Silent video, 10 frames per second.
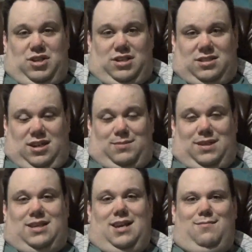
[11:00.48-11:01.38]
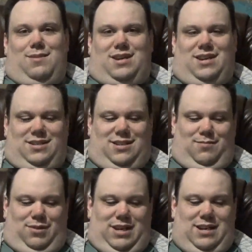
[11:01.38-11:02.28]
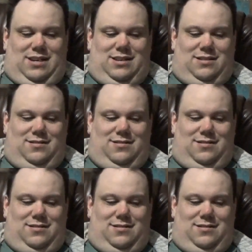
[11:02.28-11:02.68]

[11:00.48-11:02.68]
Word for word: got stopped again because of the blading.